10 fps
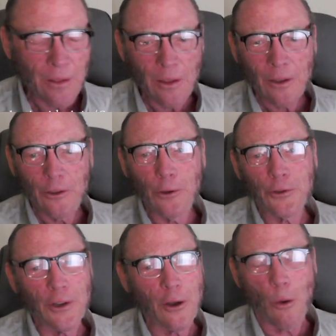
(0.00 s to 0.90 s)

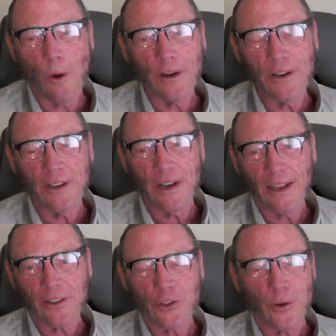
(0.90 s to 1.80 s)
Using coordinate
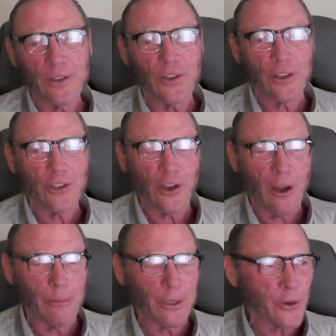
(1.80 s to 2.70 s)
extrinsic
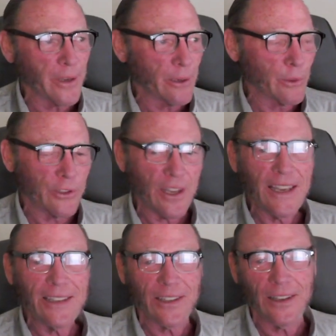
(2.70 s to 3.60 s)
geometry, it was
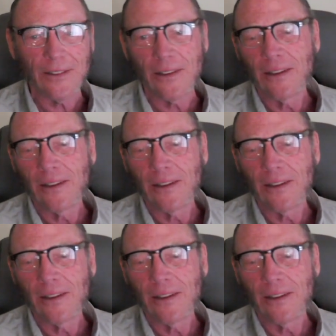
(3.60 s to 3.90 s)
easy